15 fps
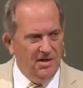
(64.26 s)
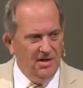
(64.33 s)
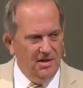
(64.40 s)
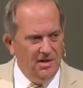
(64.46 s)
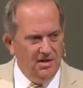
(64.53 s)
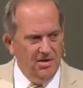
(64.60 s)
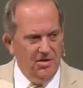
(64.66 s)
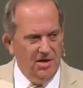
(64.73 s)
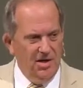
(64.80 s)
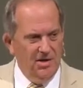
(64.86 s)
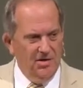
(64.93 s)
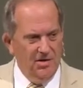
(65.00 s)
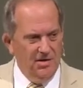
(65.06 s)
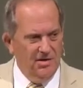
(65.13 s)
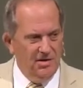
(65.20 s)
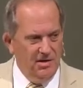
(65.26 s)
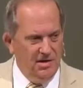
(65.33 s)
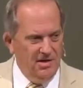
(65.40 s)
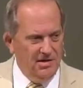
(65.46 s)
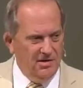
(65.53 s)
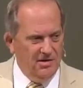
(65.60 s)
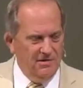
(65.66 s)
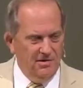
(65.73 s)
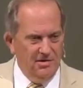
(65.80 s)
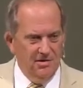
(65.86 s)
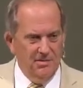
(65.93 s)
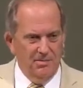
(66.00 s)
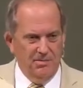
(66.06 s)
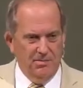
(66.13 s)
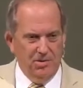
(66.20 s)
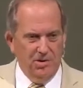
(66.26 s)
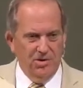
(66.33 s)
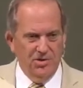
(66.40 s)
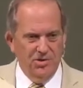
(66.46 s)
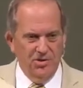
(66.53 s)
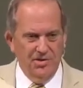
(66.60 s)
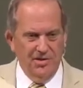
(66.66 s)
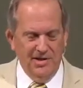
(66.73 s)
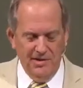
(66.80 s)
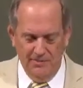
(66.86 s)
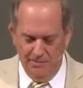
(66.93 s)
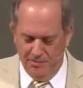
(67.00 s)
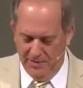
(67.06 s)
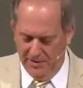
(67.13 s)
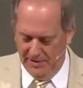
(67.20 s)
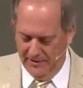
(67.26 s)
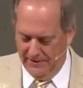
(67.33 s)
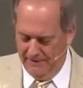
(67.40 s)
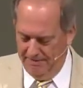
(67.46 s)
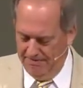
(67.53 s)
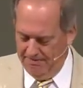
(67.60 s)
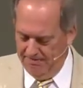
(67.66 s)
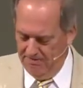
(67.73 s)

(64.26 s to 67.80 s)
occurring during the days of the Persian Empire,